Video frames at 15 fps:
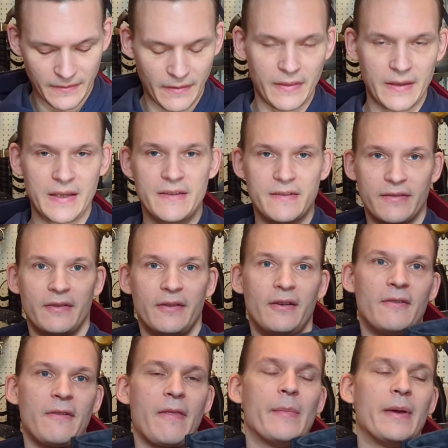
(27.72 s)
these,
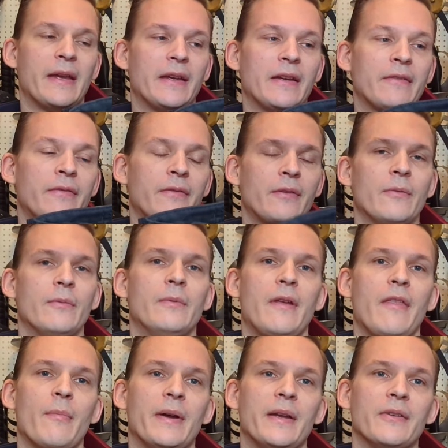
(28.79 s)
all of them I have,
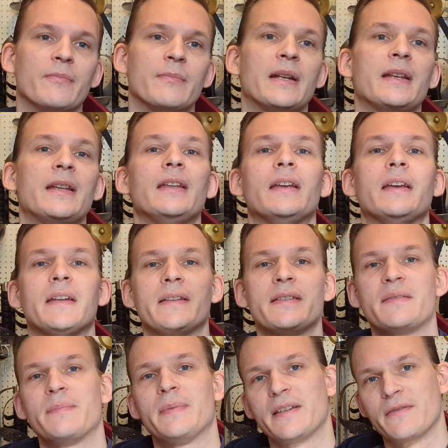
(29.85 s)
with my own money, and
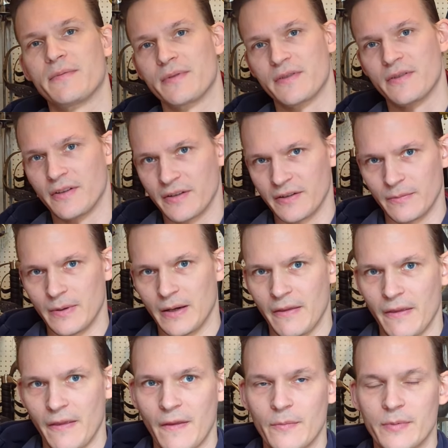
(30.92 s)
SPES was not aware
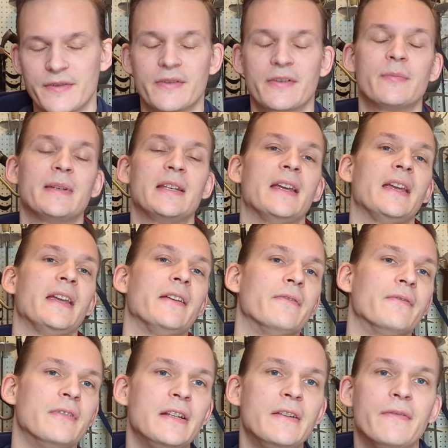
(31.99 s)
that there was going to be a
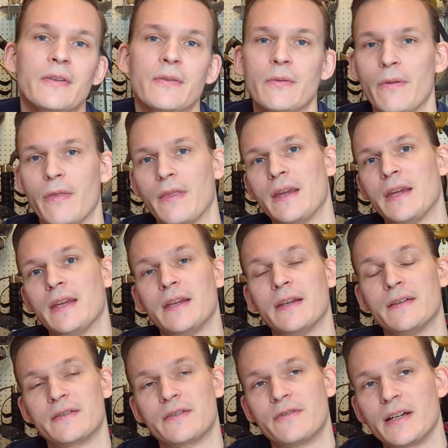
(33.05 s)
review.
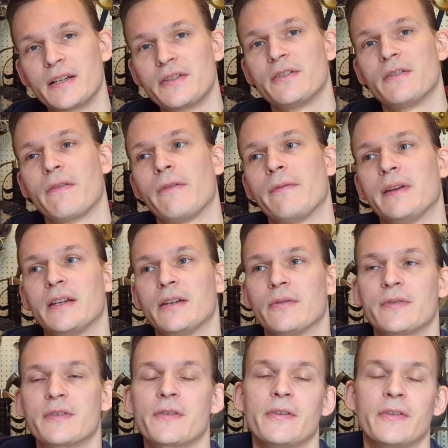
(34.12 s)
The structure of the video
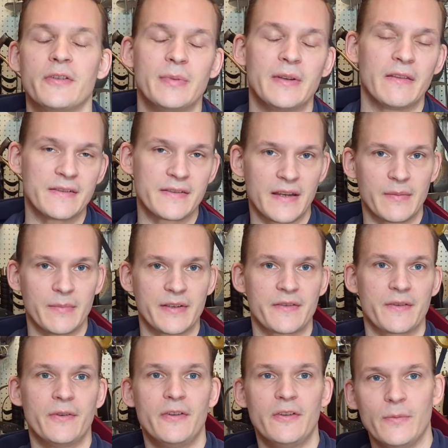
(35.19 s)
is going to be the same as
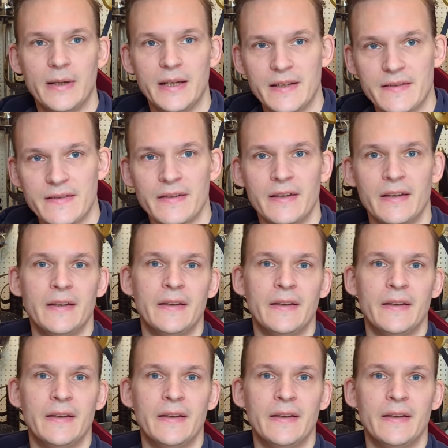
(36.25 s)
always.